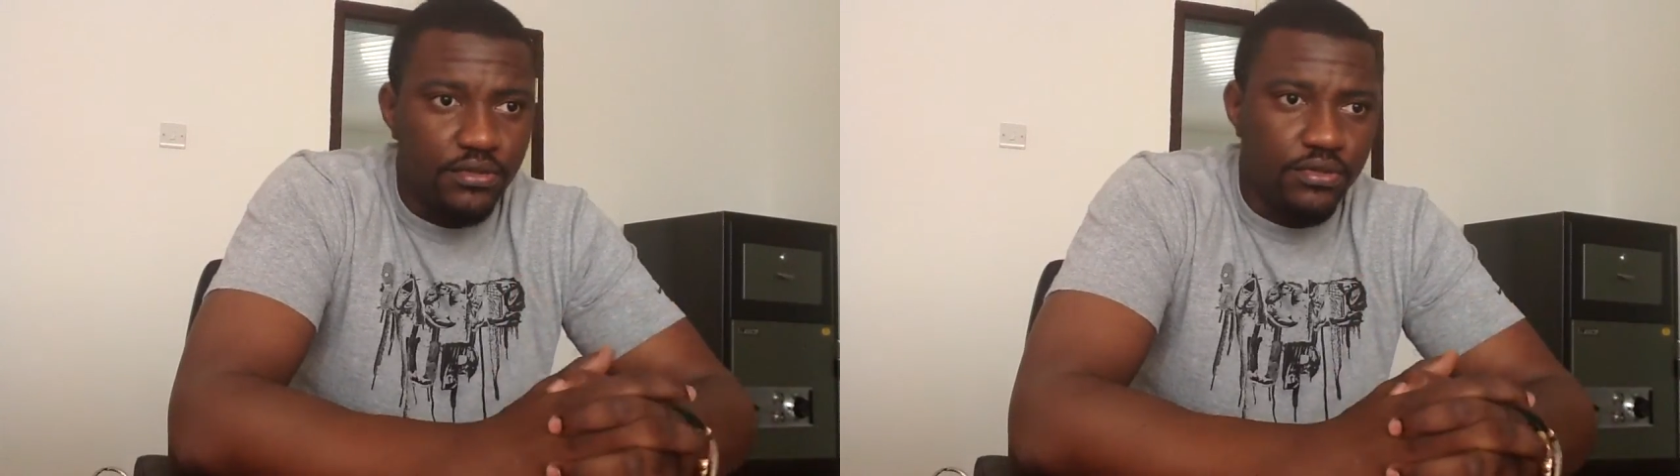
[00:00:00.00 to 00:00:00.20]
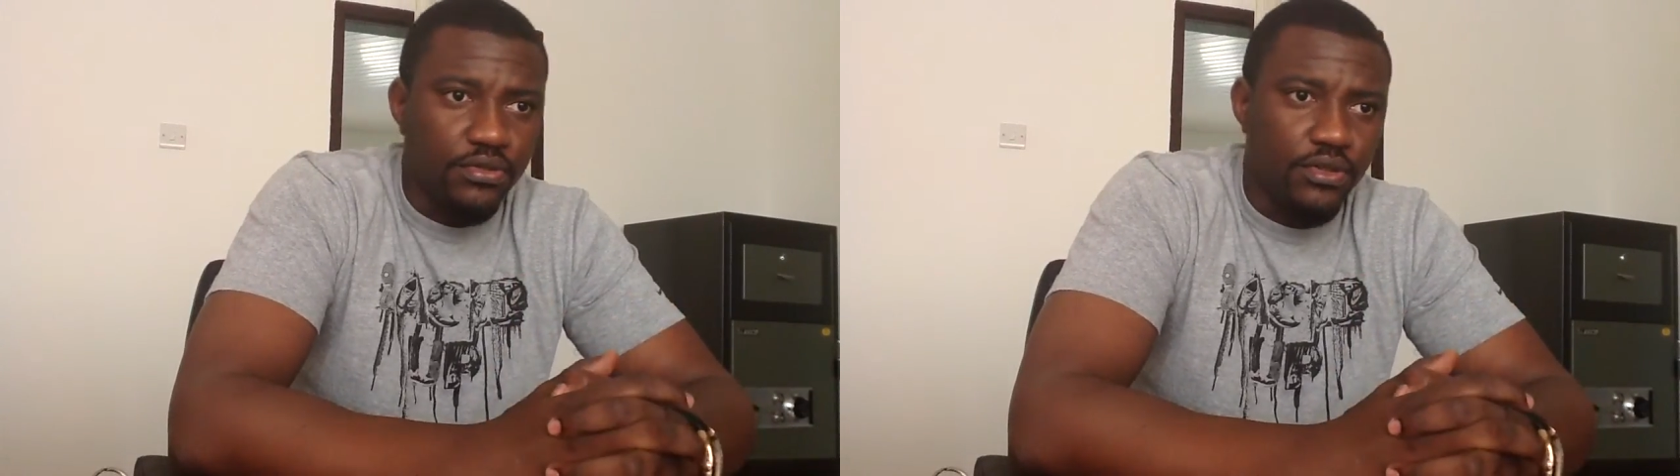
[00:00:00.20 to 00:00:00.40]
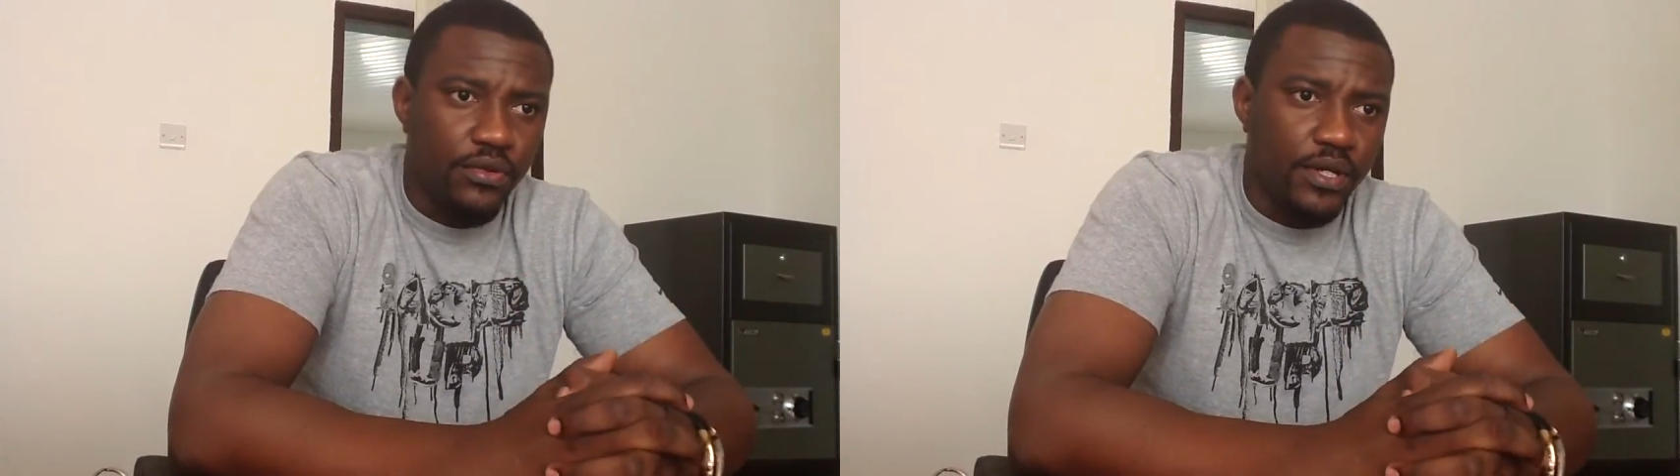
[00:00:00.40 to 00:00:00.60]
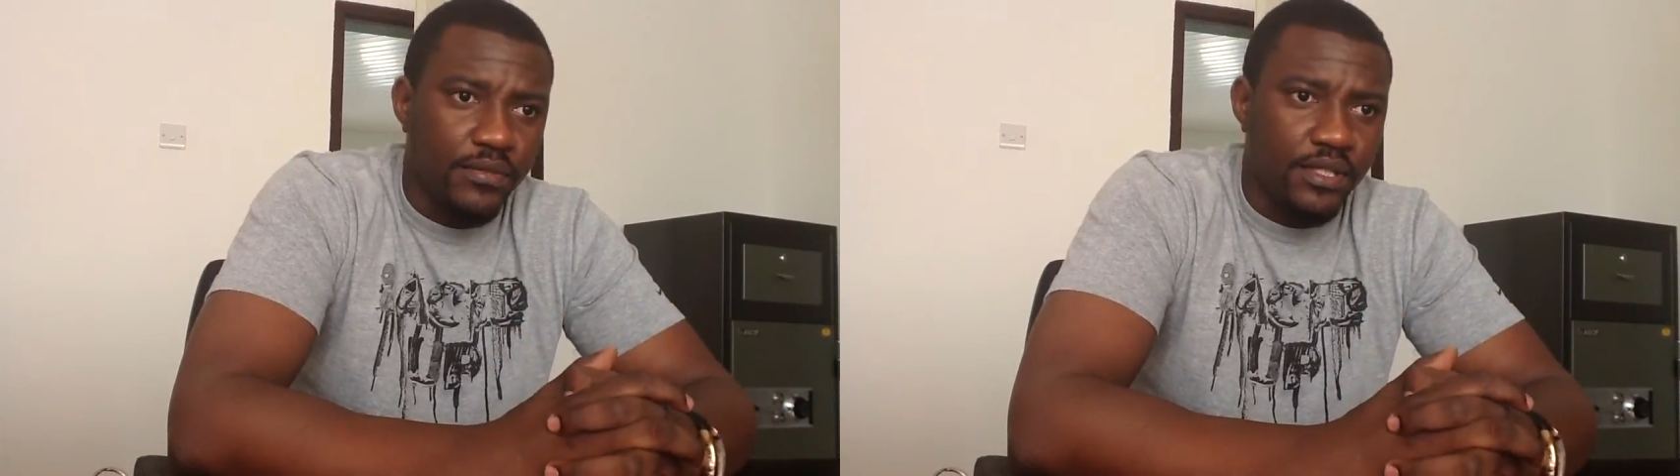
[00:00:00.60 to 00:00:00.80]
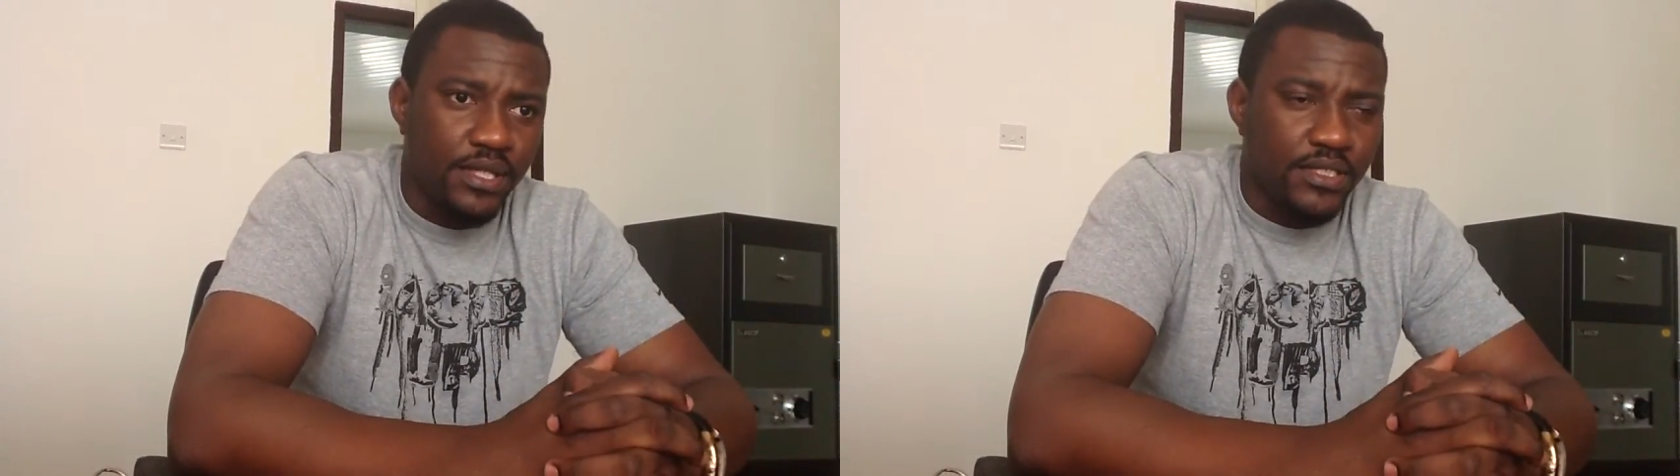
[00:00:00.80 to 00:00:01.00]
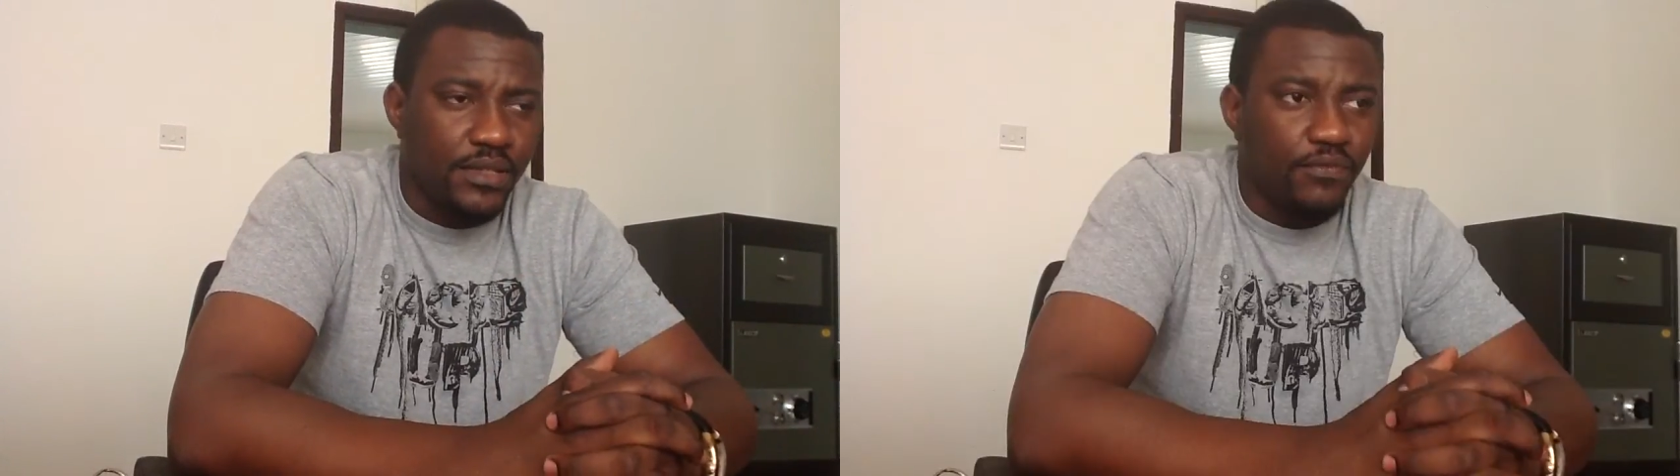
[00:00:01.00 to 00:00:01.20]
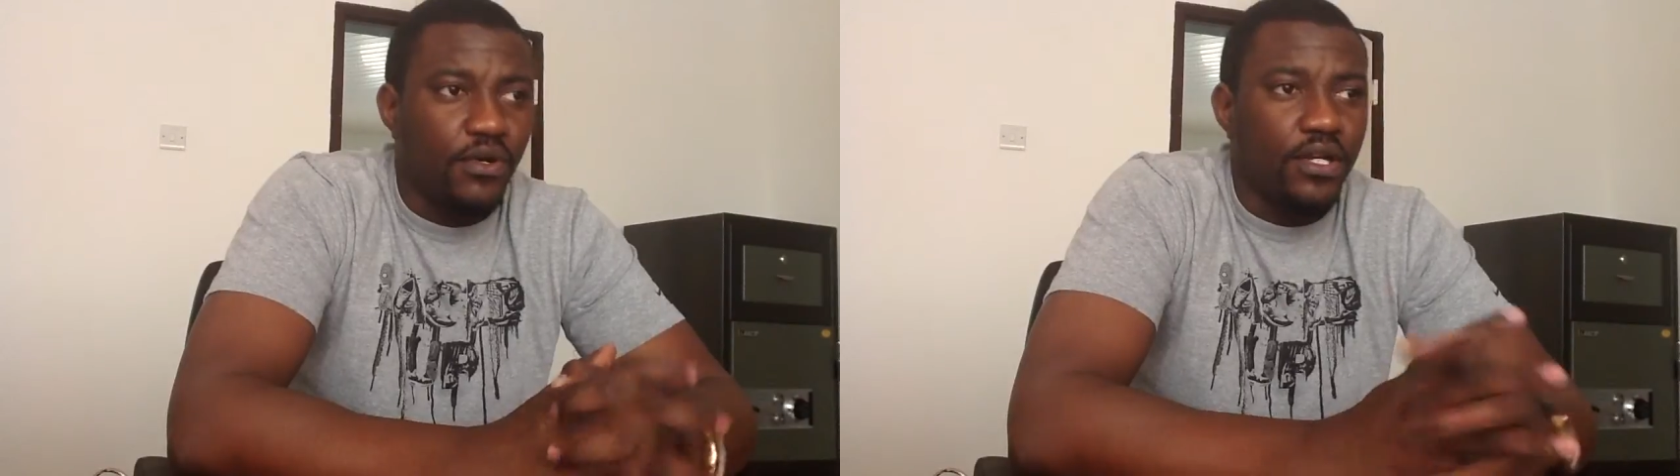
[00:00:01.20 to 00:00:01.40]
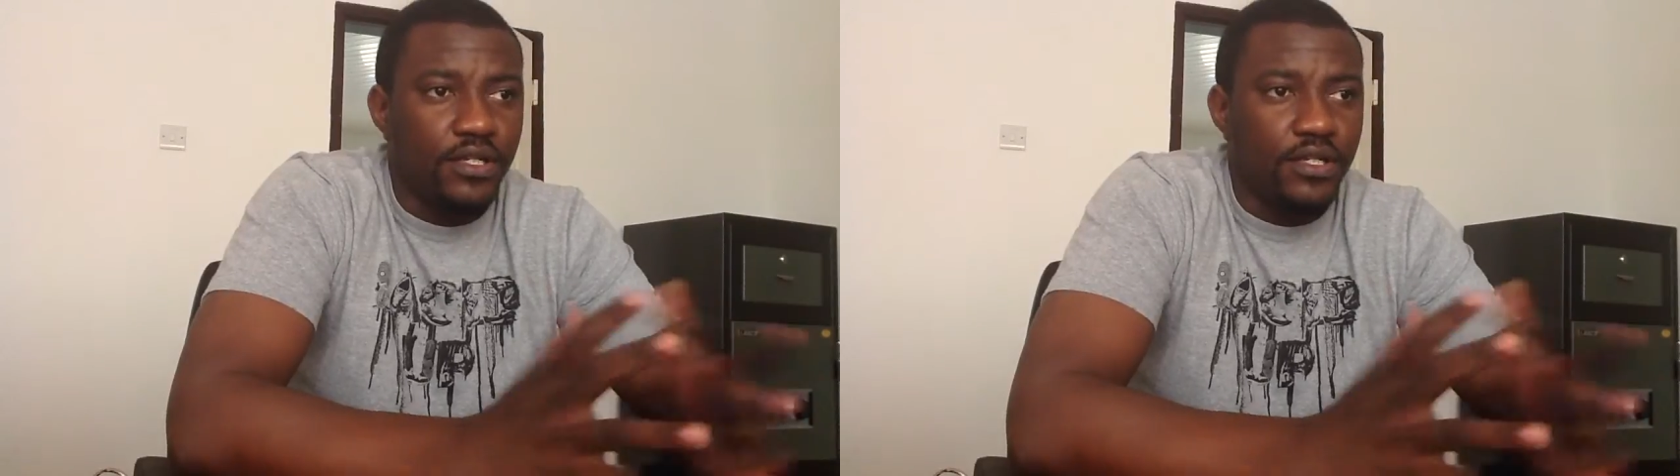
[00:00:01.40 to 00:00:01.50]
You know what I mean, except for a